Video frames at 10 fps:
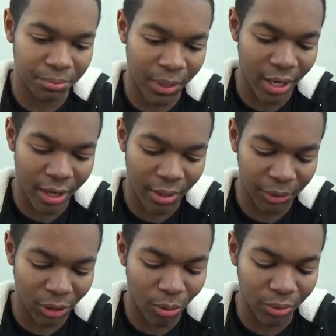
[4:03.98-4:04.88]
I
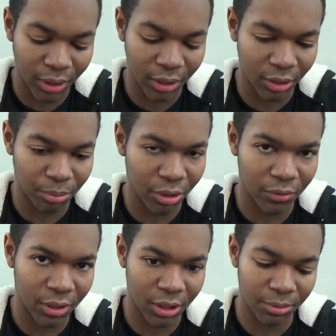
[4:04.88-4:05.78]
was holding a Book
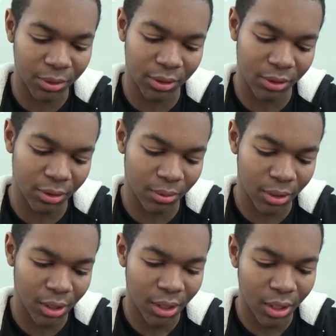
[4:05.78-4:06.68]
of Eclipse. So,
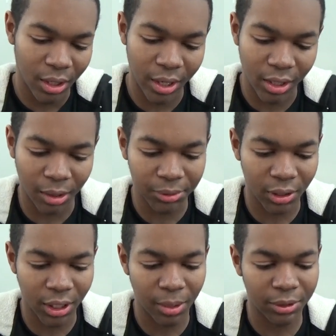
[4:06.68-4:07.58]
and
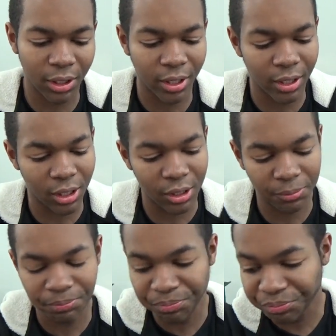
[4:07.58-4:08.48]
Upstart Goblins. All
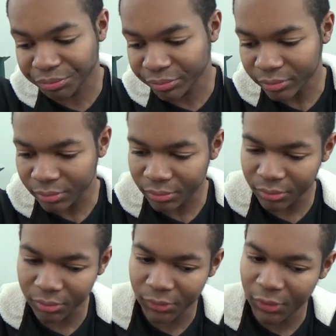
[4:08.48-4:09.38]
right.
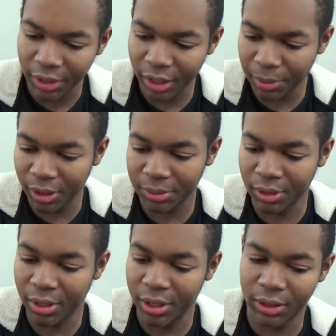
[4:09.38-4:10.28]
Thing about
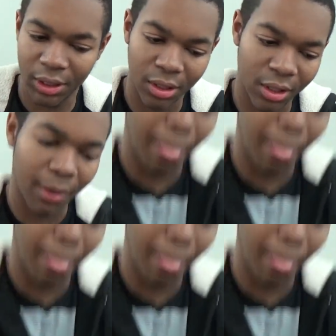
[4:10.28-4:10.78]
Upstart is I